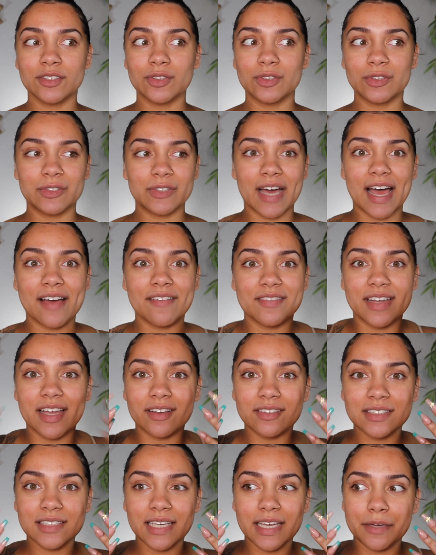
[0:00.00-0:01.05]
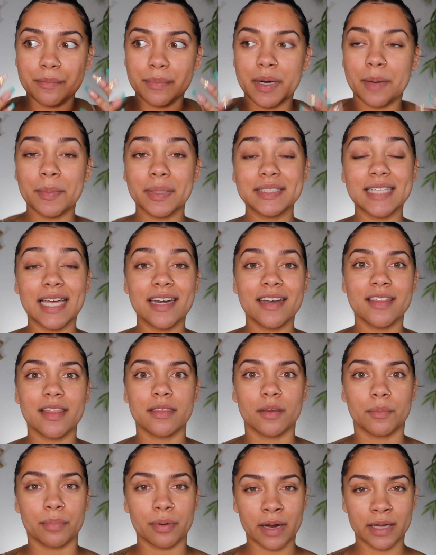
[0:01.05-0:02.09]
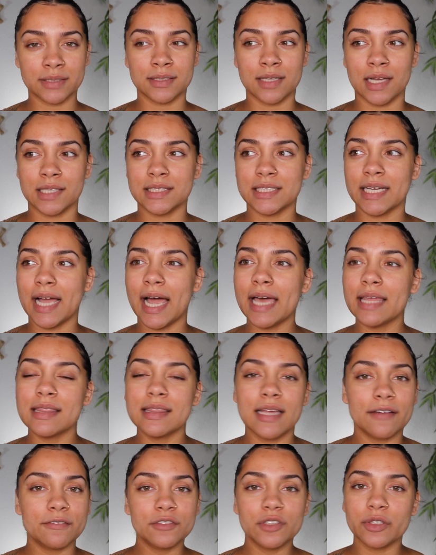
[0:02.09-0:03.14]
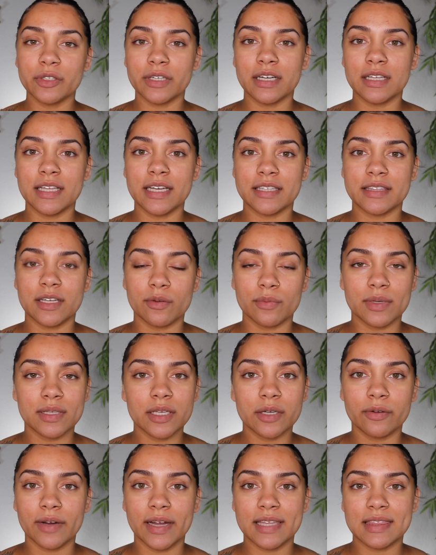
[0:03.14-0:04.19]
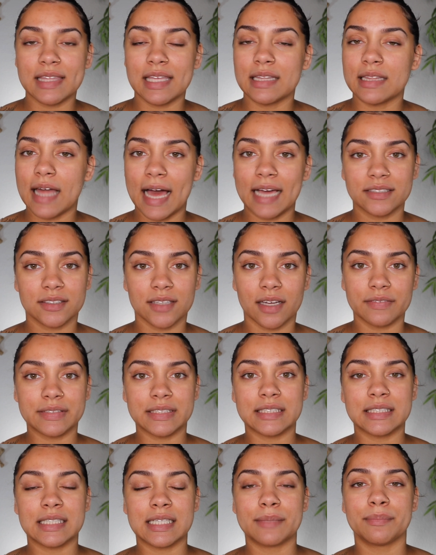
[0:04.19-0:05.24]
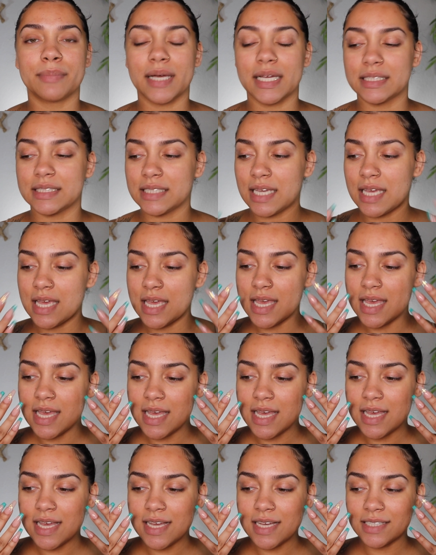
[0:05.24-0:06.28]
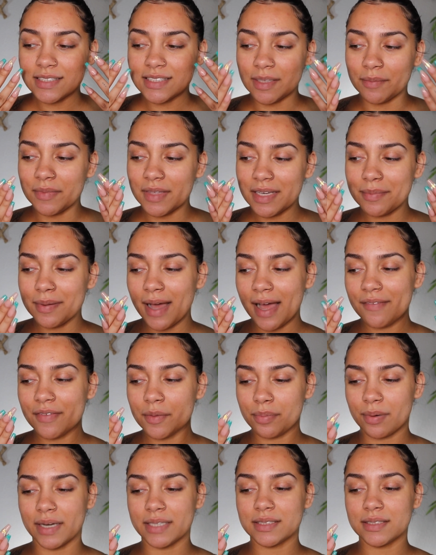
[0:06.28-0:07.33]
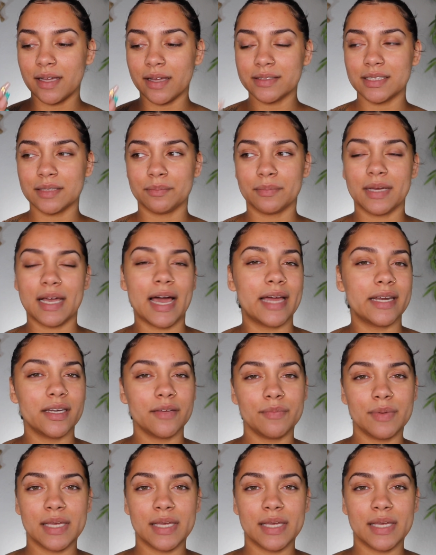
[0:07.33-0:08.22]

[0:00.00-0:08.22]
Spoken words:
to have nails again, but I'm excited that they're press-ons. Like, I loved acrylic, they're really great, they last obviously, but something about having press-ons and kind of